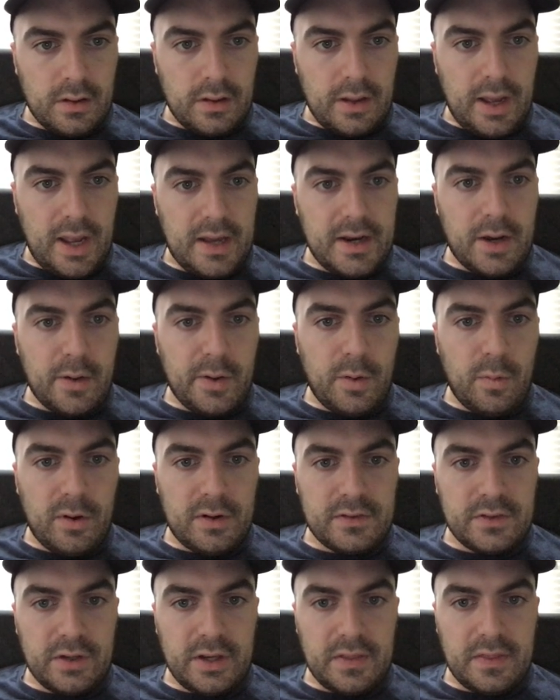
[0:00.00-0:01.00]
And now we want
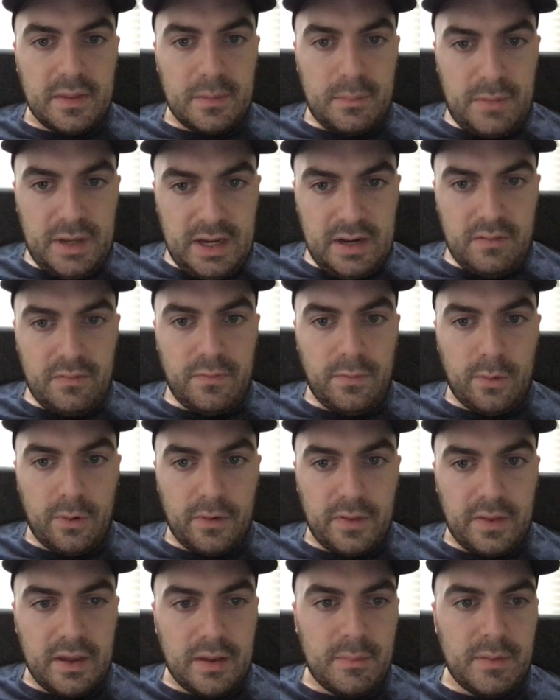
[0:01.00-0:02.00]
to get the mean for
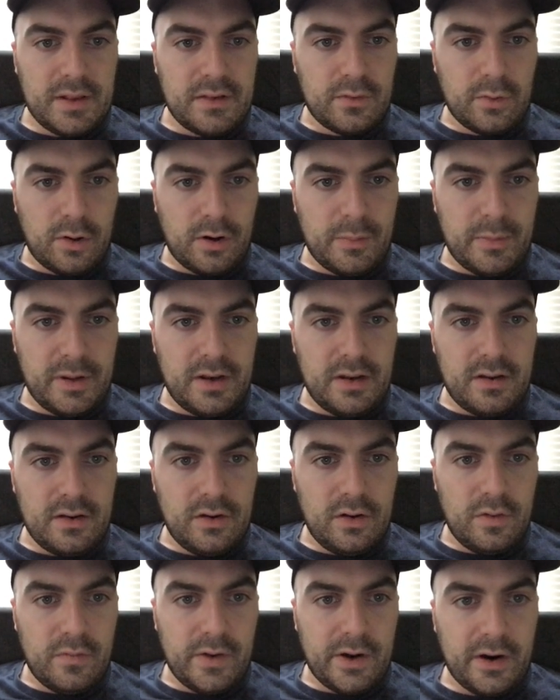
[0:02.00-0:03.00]
them and store them in
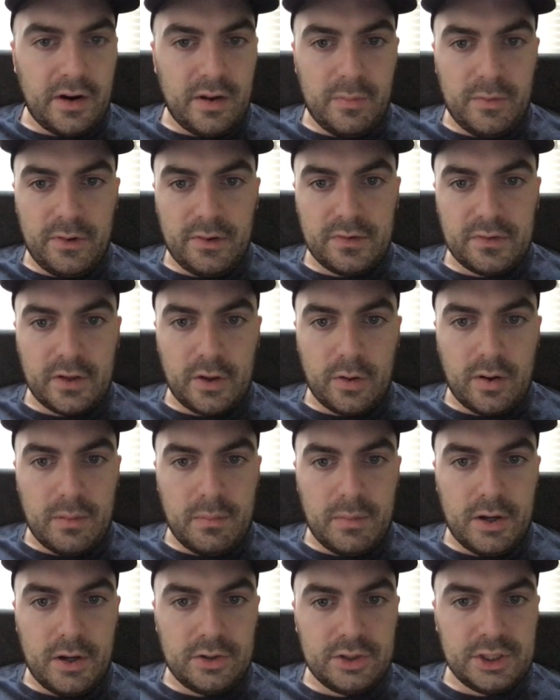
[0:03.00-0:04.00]
new variables. So
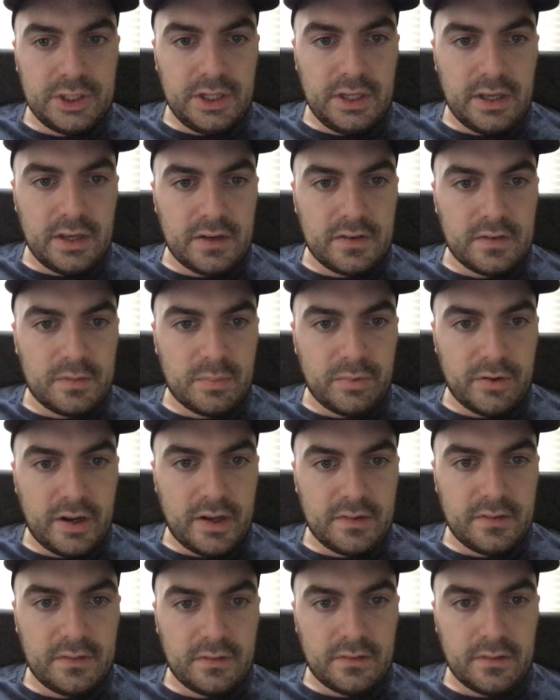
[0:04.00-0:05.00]
emoji
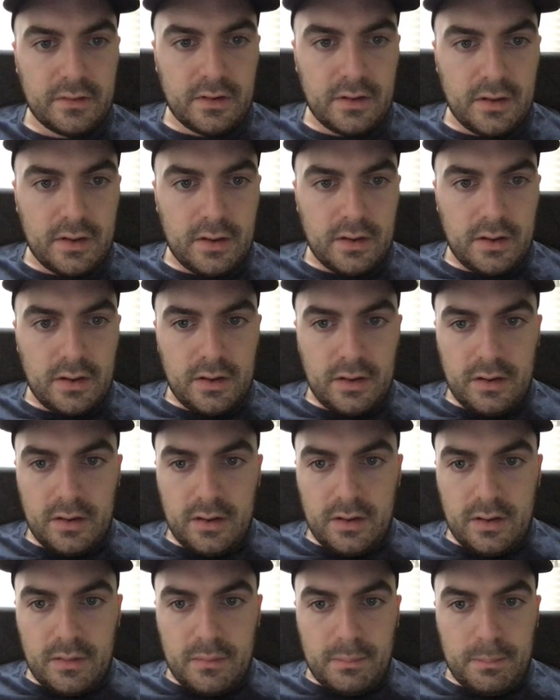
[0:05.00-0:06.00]
express
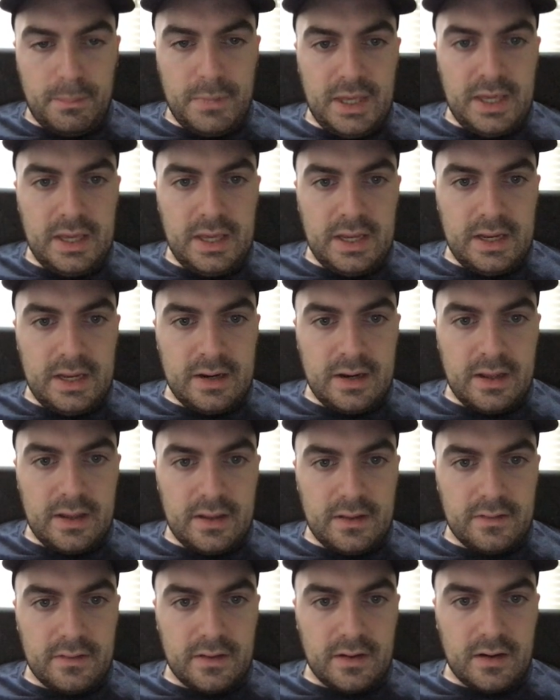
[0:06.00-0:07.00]
mean
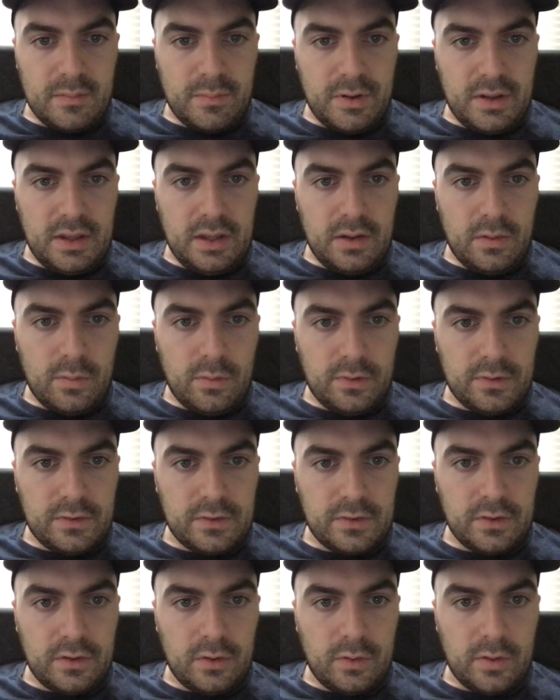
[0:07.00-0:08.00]
is going to be equal
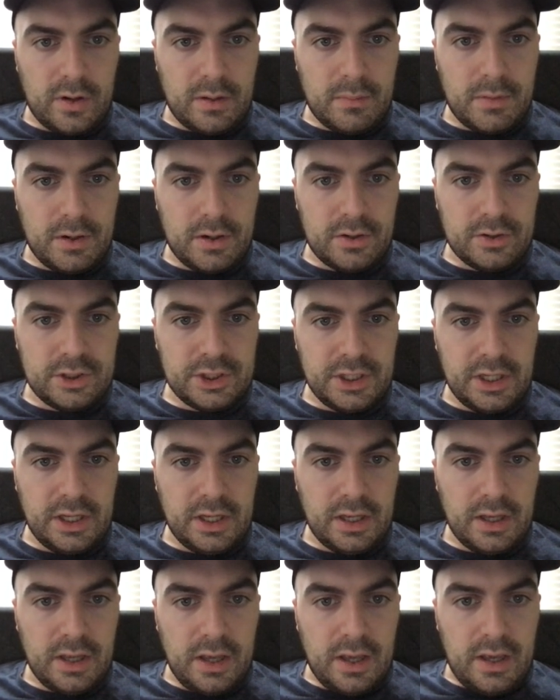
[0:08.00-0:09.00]
to
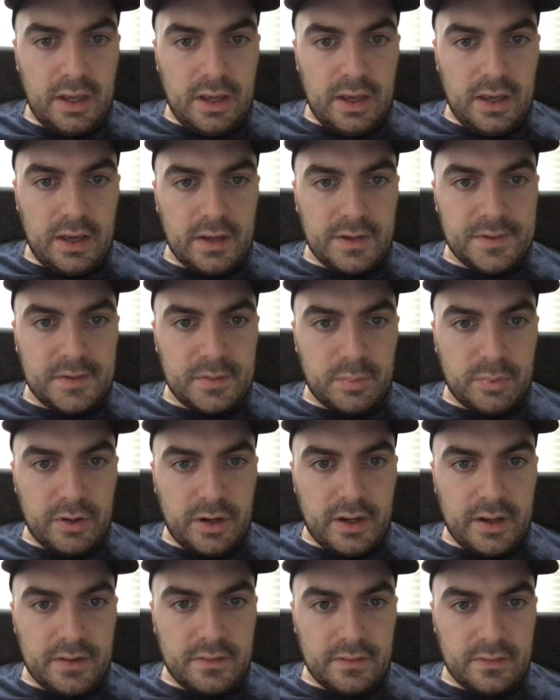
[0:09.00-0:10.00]
emoji
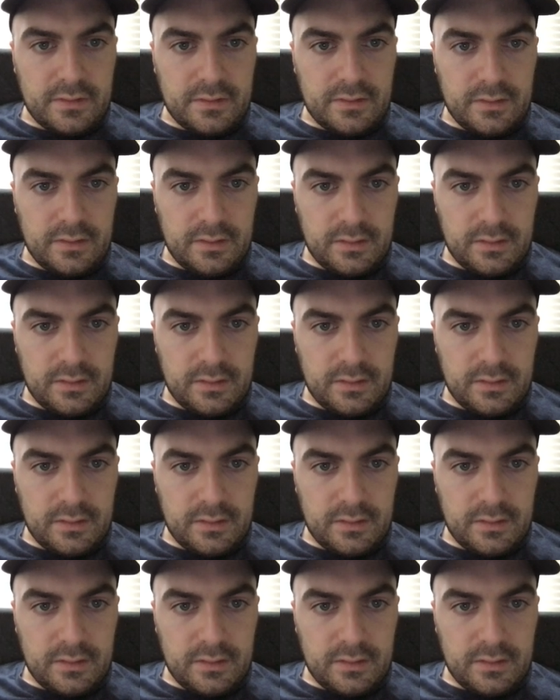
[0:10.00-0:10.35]
express